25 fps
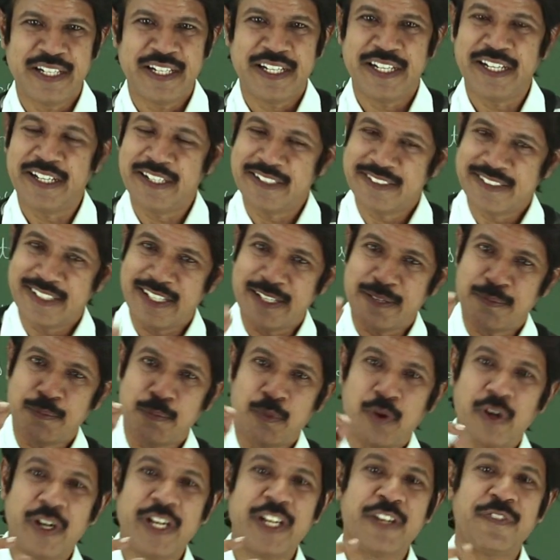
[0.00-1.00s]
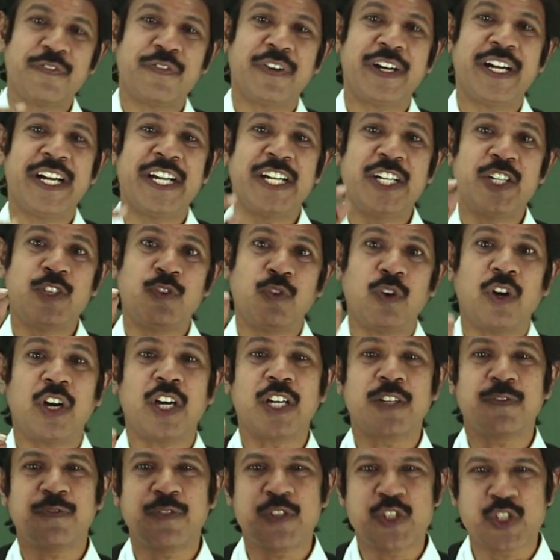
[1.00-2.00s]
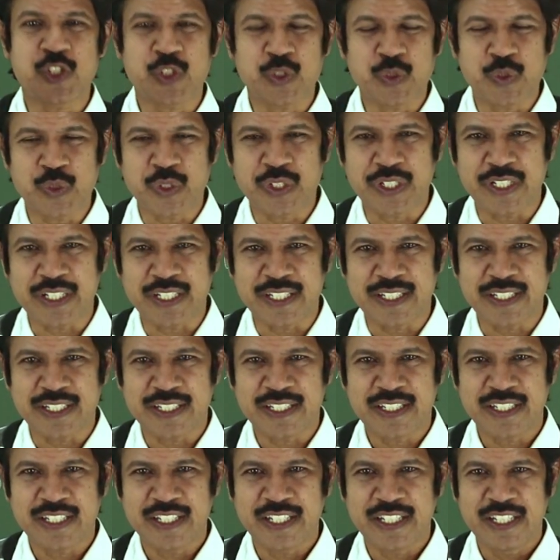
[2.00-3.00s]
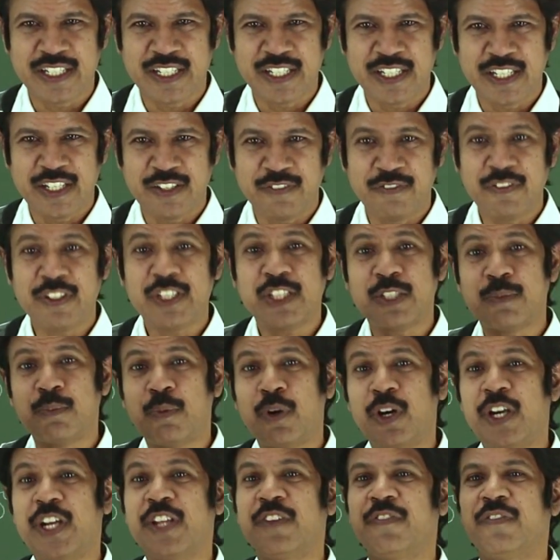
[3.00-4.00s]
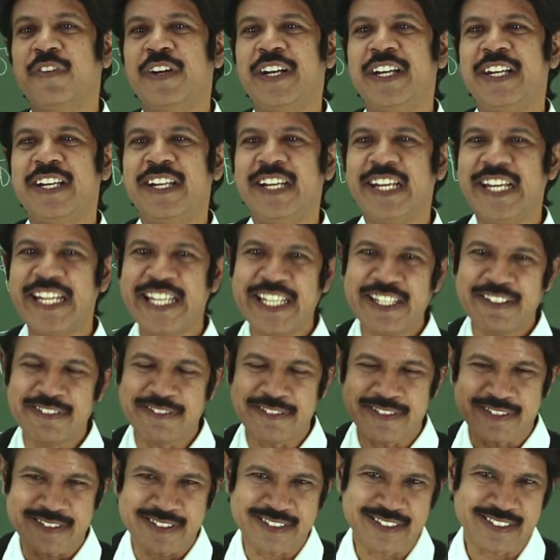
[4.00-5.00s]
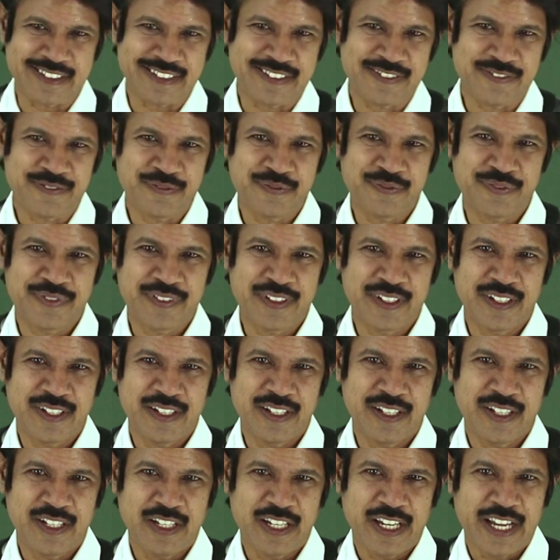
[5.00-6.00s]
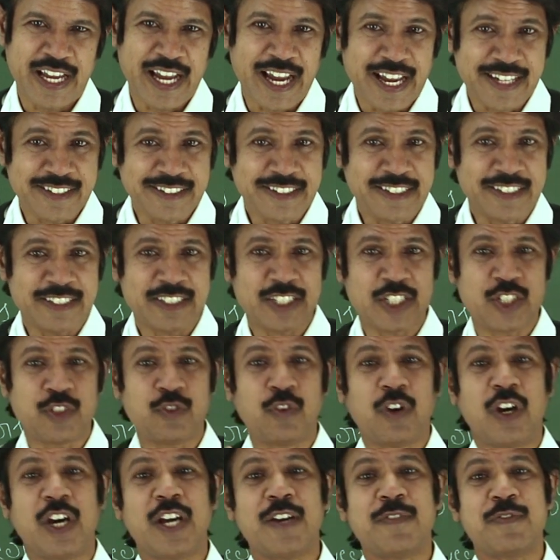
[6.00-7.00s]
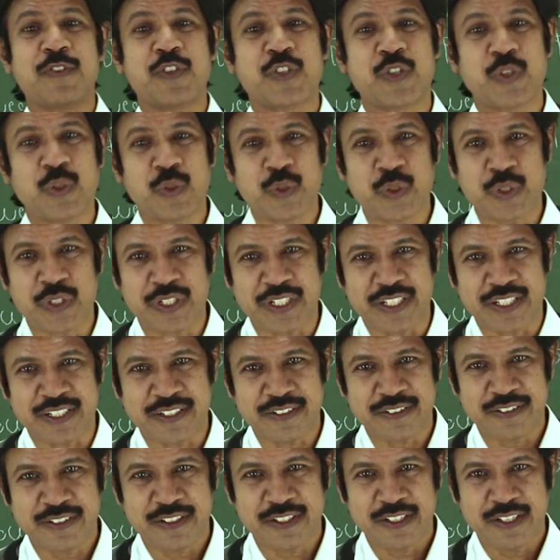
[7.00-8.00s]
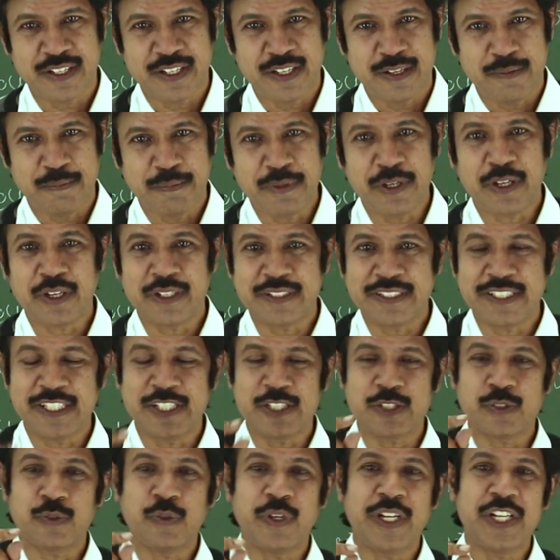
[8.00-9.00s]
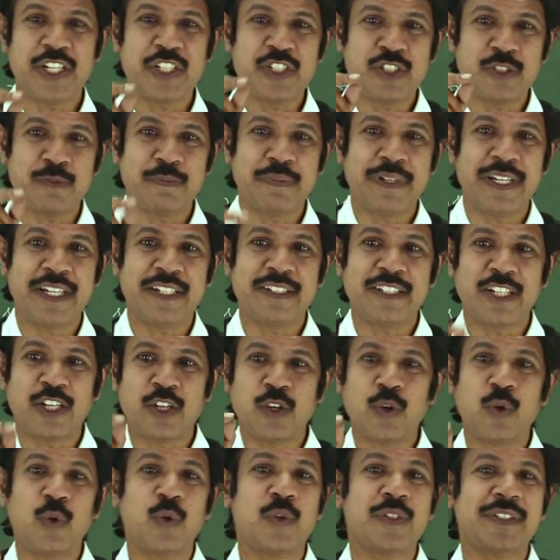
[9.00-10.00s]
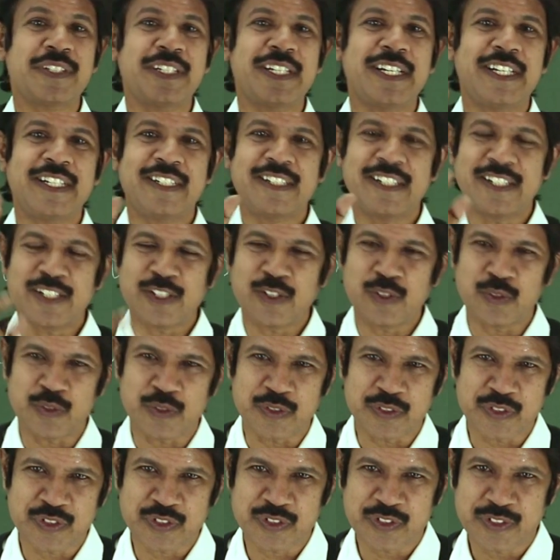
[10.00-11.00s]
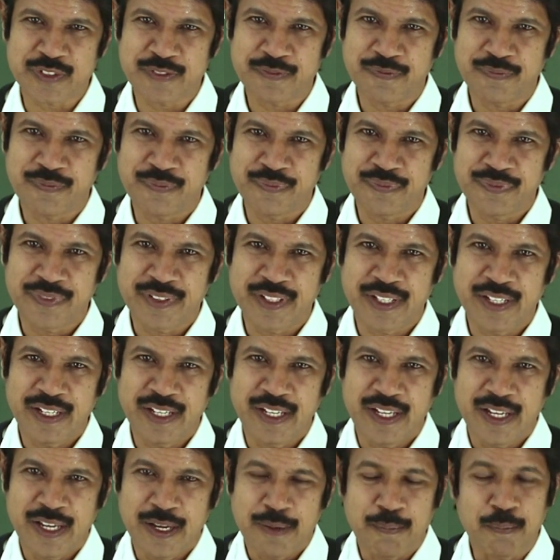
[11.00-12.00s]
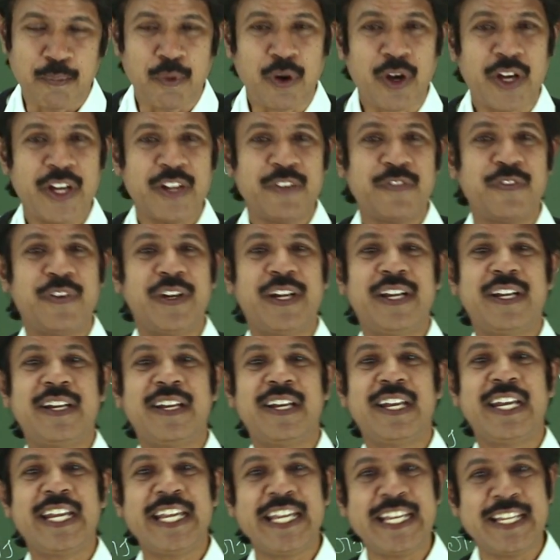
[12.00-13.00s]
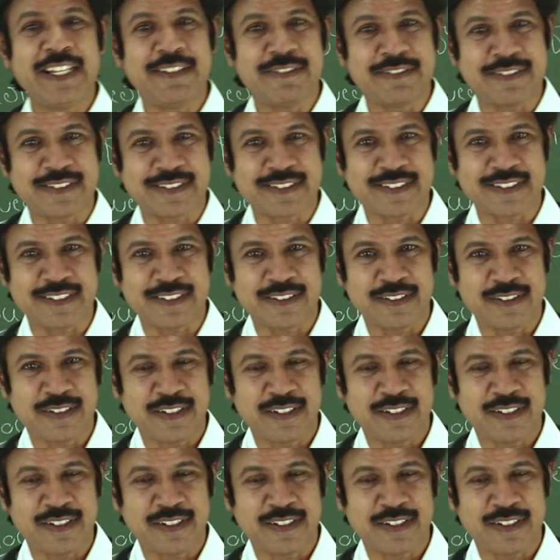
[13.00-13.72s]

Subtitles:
It is a modified dwarf shoot with modified leaves. As it is a dwarf shoot because it is going to bear the nodes and internodes. Modified leaves